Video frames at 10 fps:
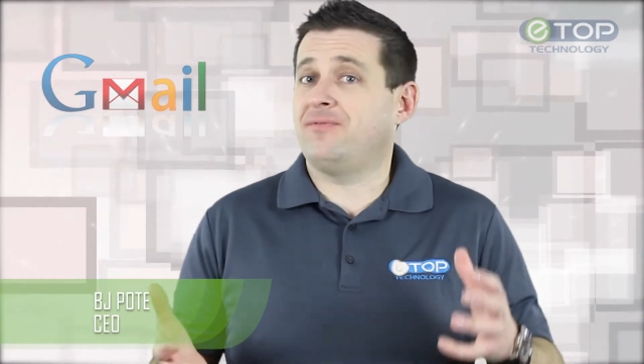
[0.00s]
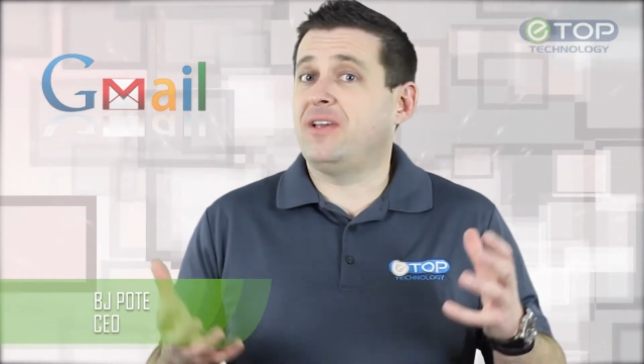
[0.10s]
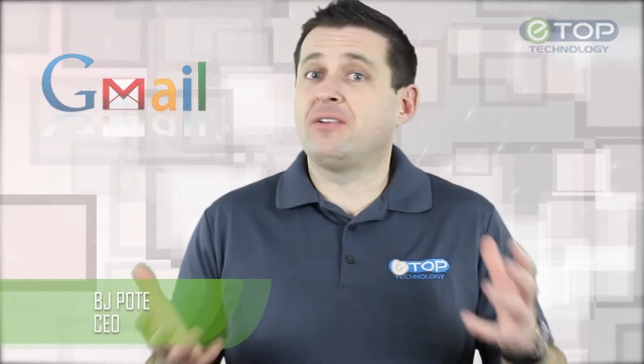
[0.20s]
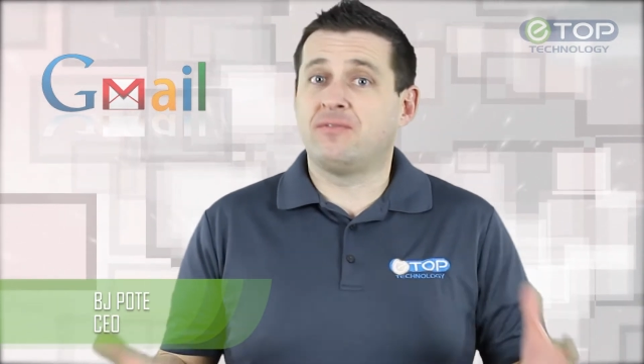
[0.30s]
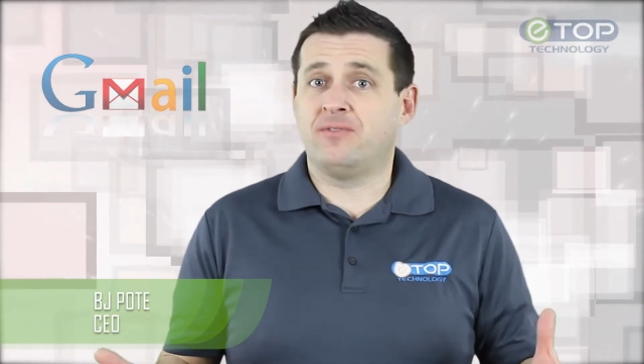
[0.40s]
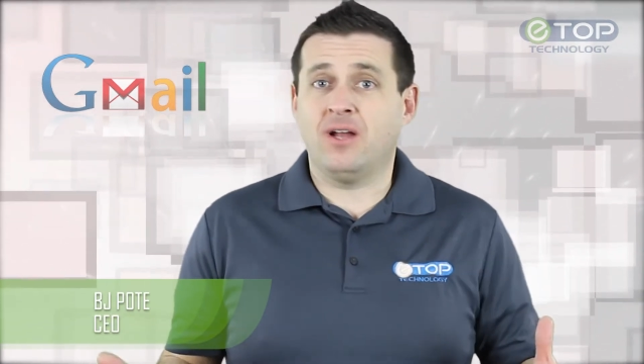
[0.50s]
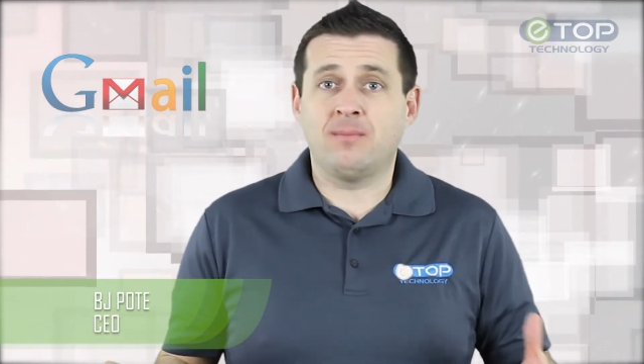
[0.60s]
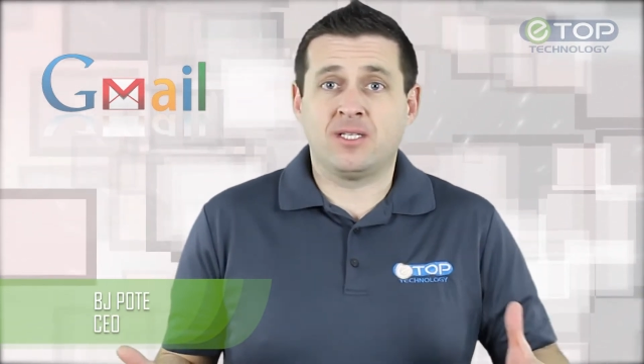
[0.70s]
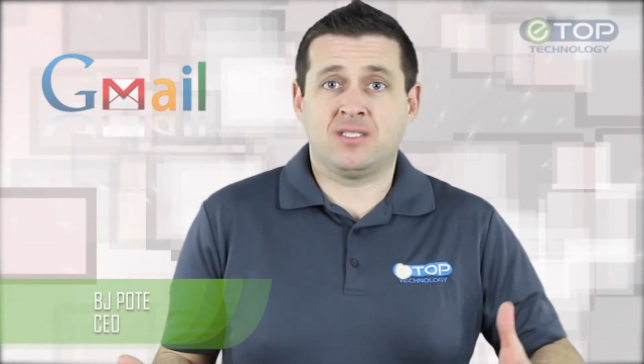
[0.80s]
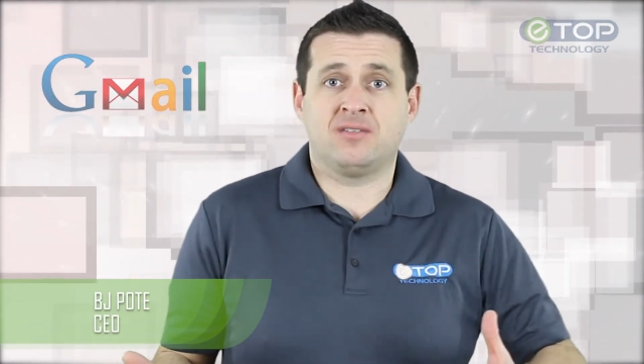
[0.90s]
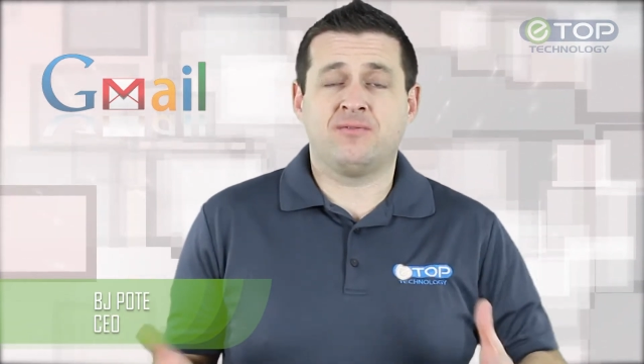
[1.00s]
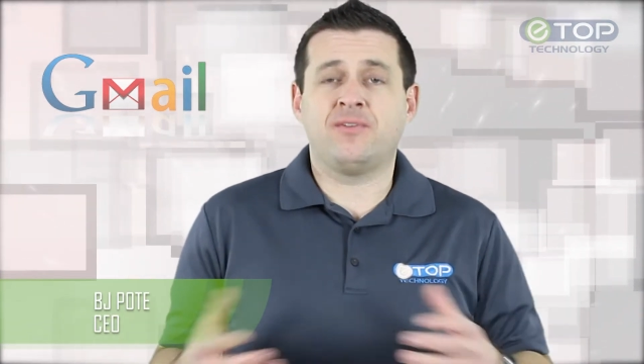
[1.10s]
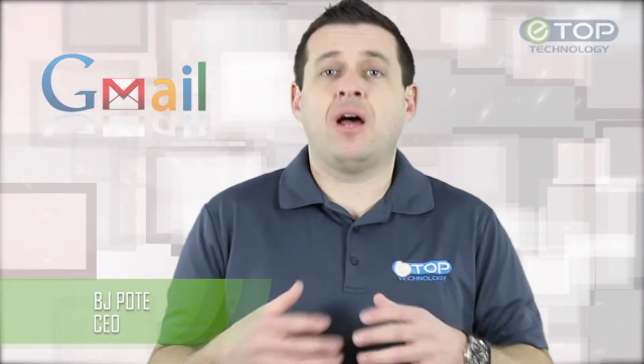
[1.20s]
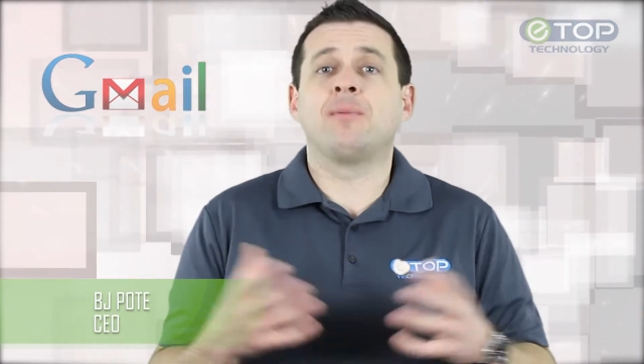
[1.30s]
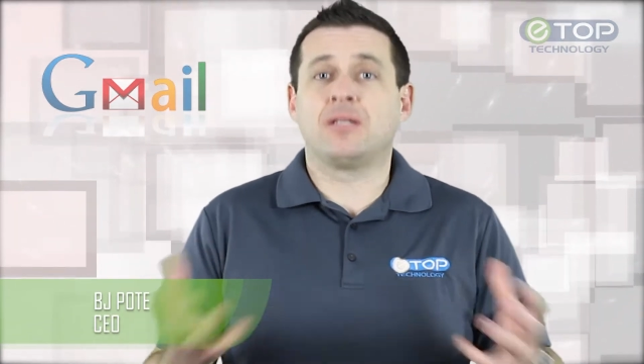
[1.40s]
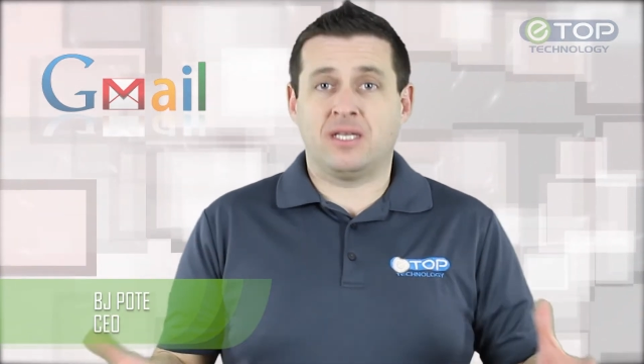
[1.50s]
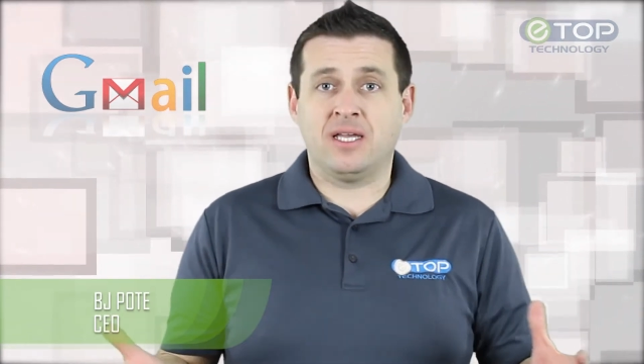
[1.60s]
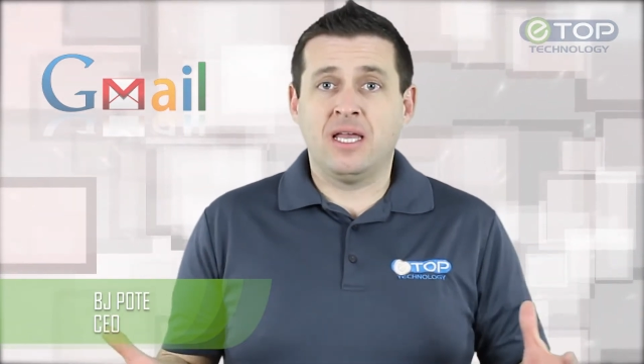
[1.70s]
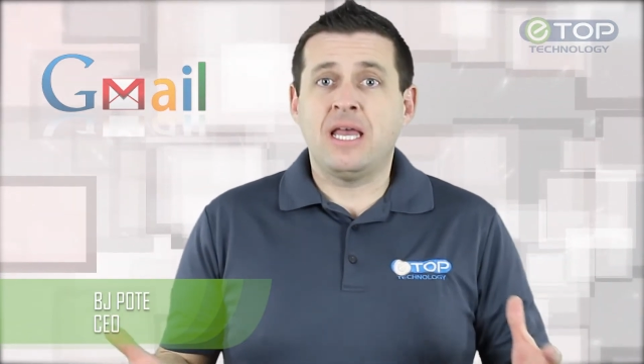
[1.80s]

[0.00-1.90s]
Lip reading: failed phenomenally.